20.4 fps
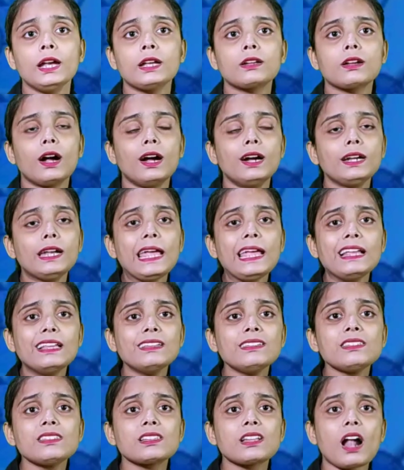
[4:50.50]
It
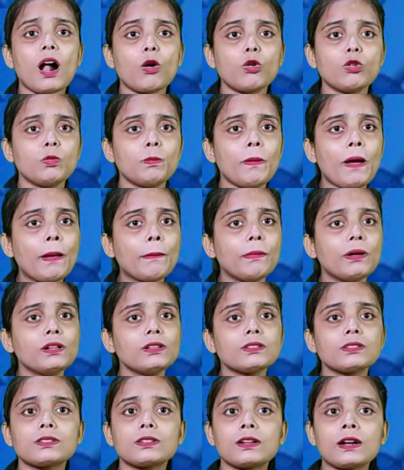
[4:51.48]
contains round
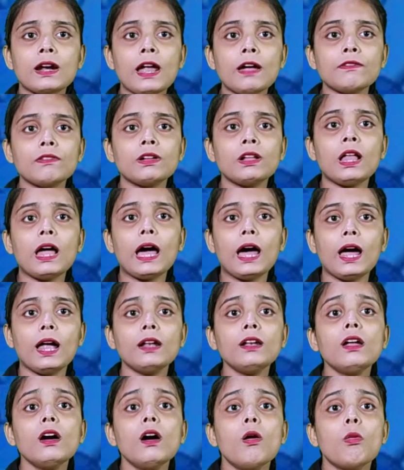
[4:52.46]
pebbles, gravel
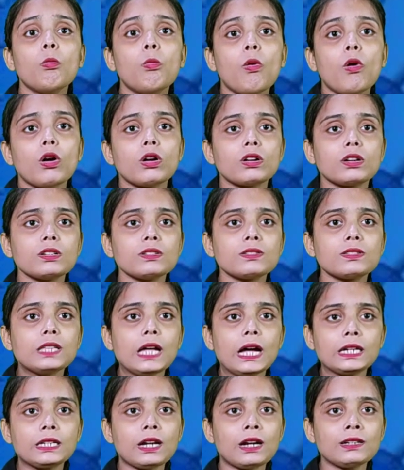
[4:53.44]
and boulders
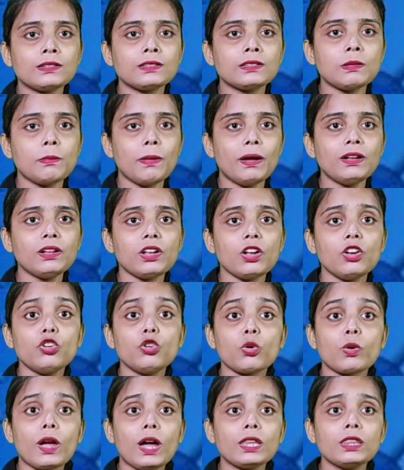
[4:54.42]
that are
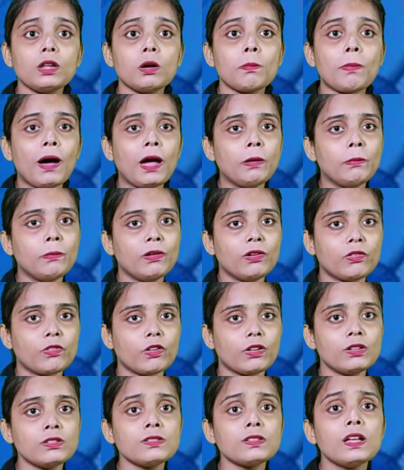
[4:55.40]
cemented together by
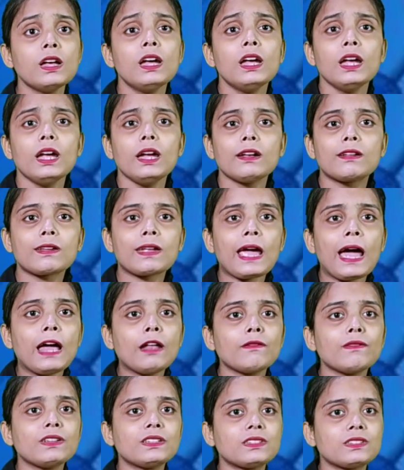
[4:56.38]
minerals. It
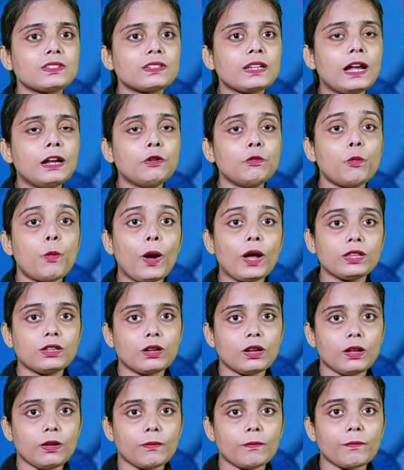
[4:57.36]
can withstand
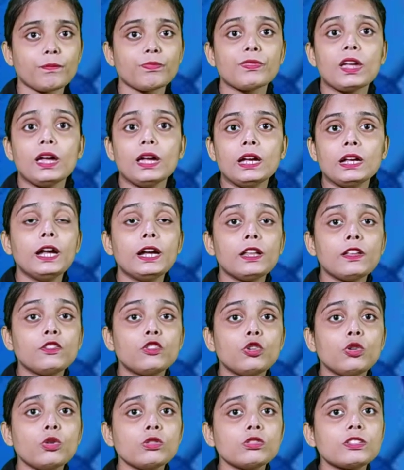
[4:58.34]
weathering. It
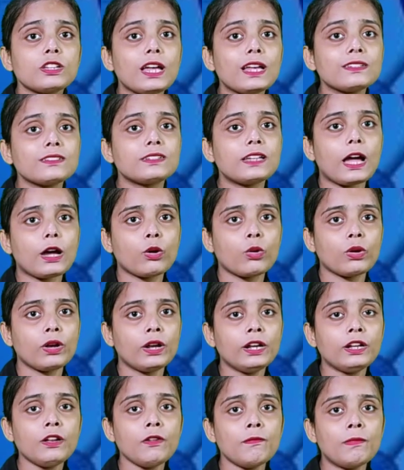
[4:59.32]
is used as
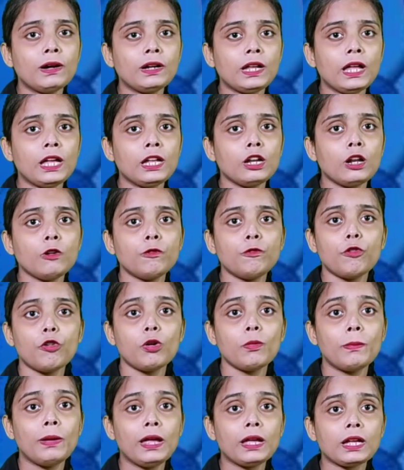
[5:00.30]
decorative material
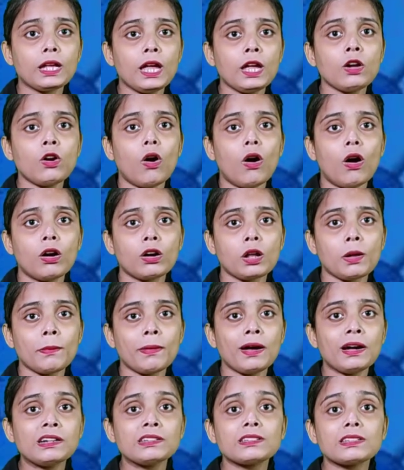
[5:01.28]
for making
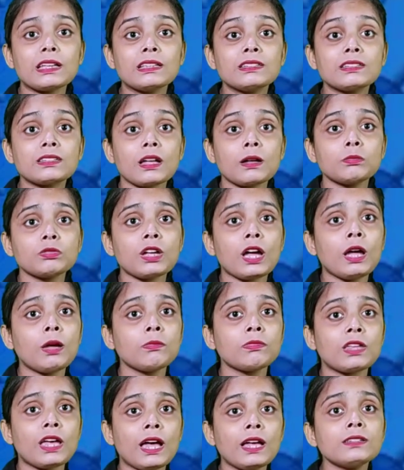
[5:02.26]
ornaments and
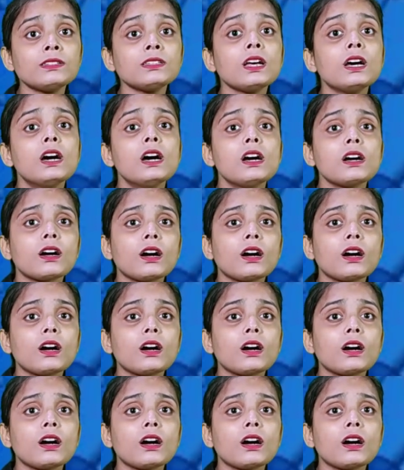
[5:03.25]
sometimes as